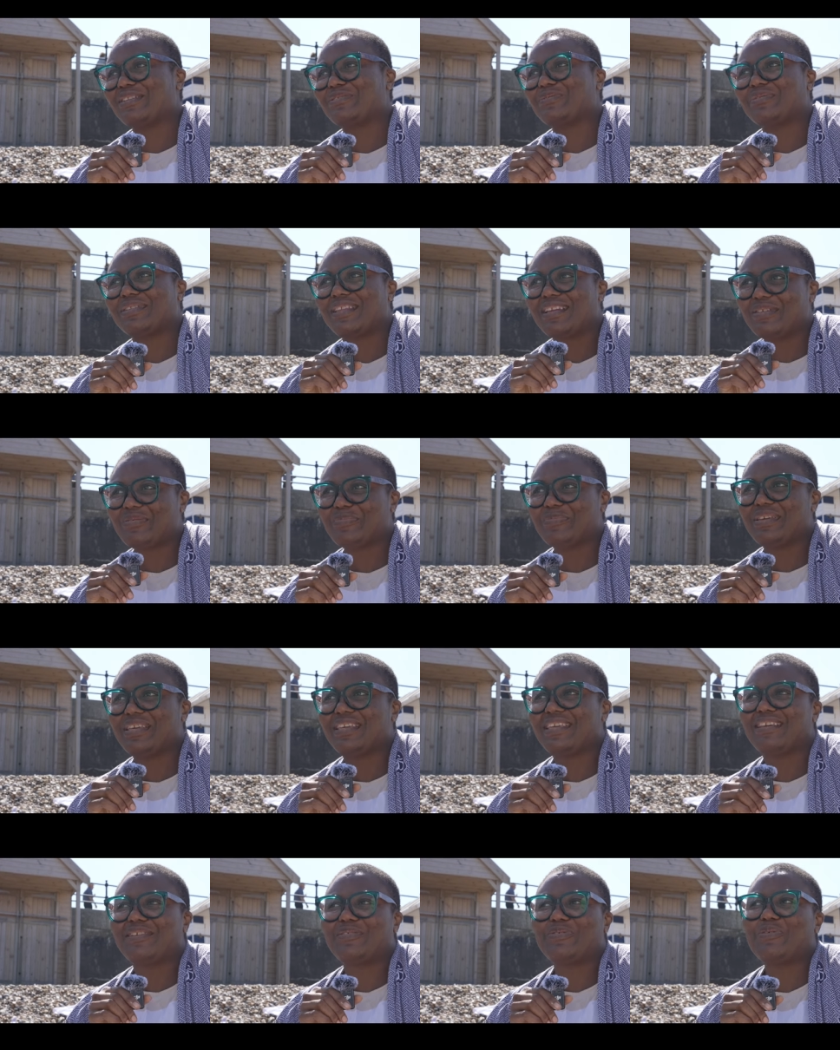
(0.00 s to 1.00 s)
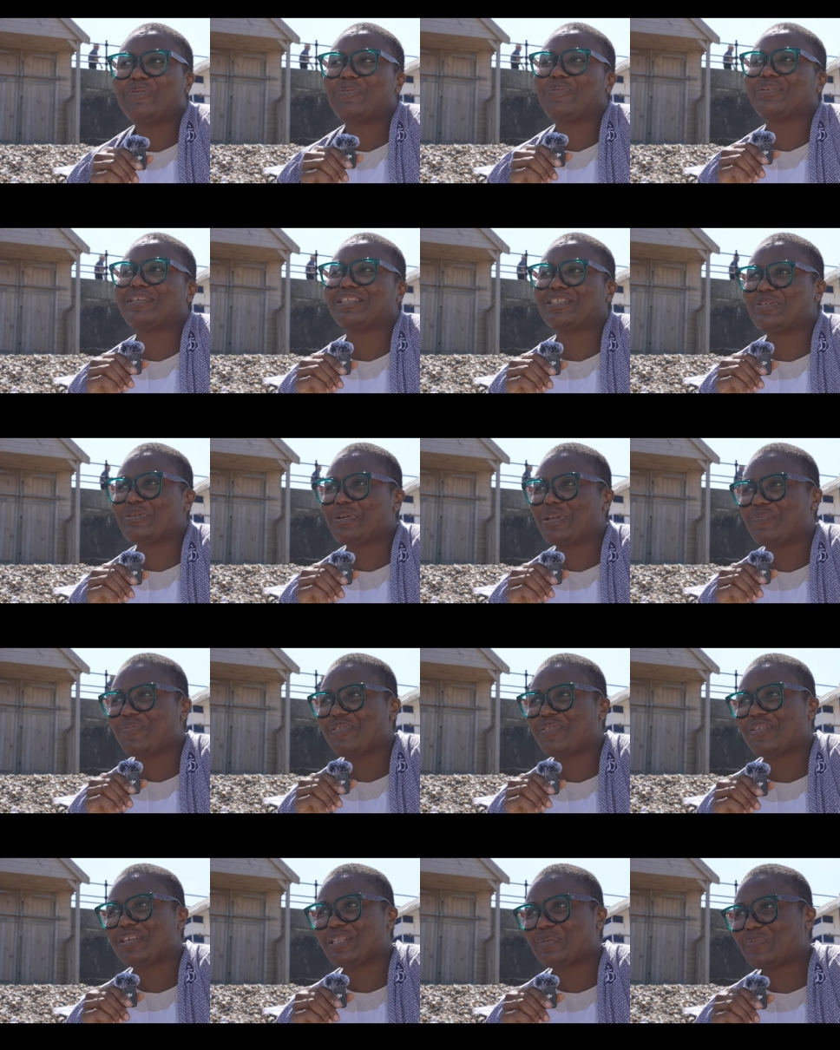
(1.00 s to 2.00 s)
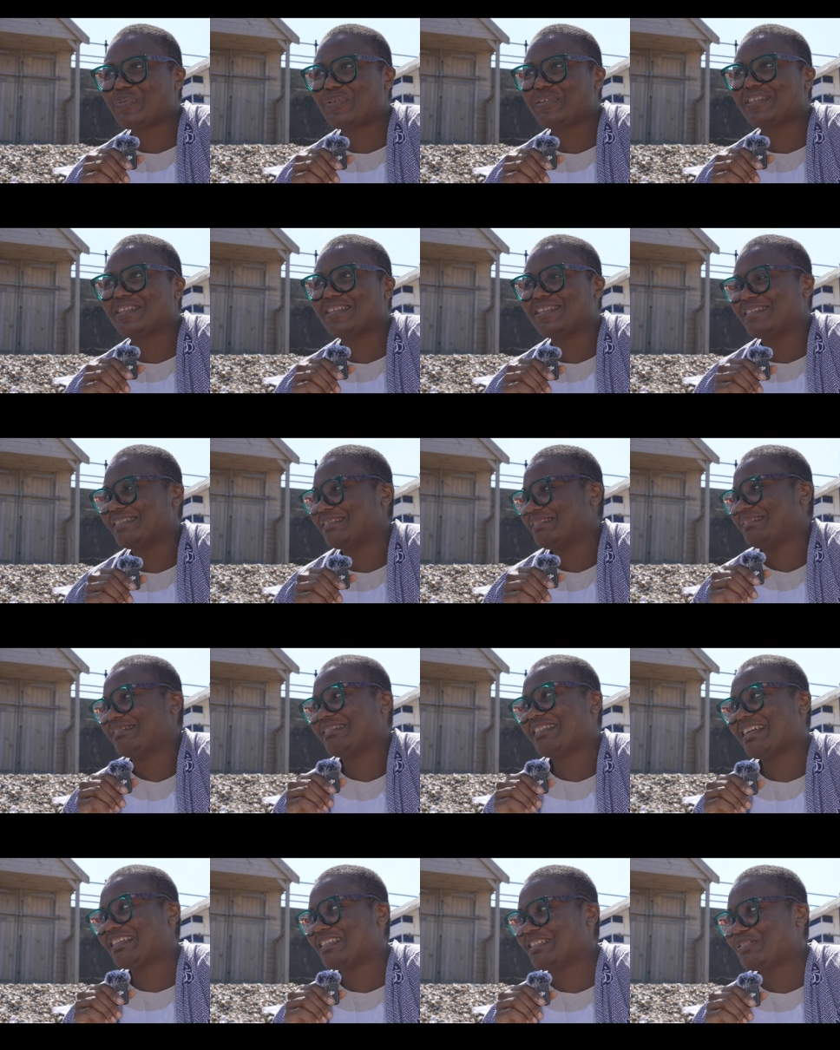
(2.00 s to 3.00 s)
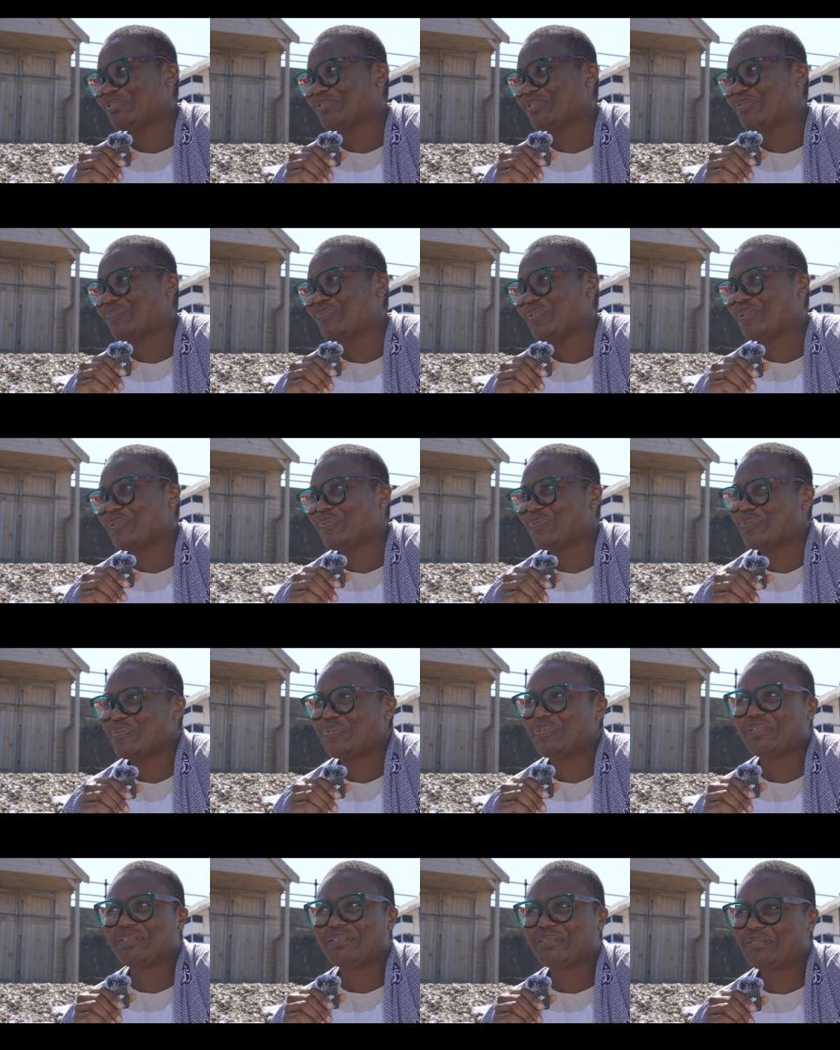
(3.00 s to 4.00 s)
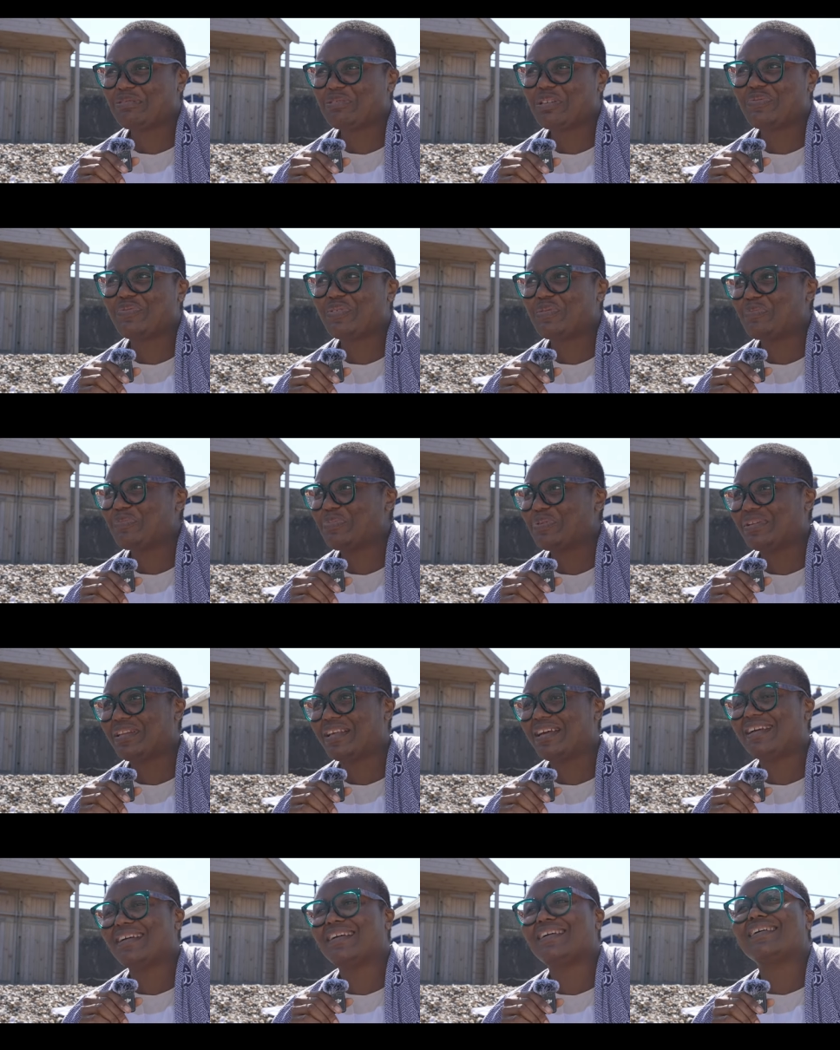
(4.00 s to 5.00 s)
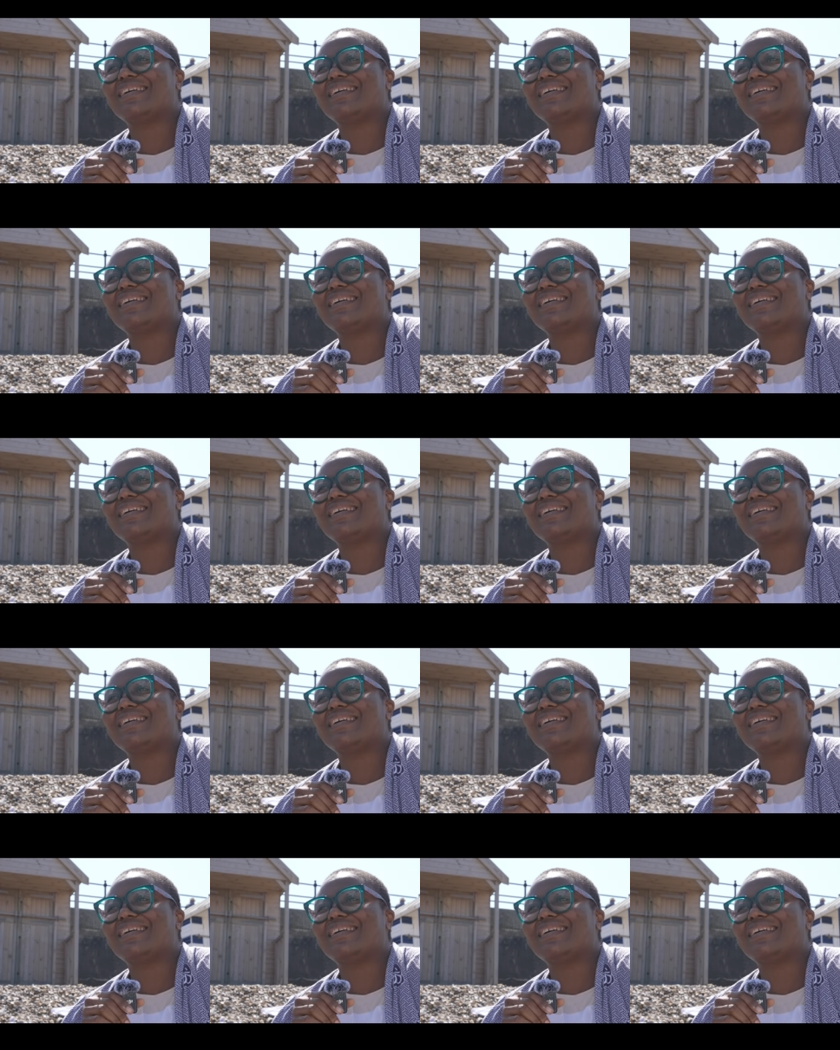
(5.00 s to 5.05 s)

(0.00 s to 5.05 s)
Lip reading: to tell me, oh, he's not even responding. That is not the will of God. Don't even bother.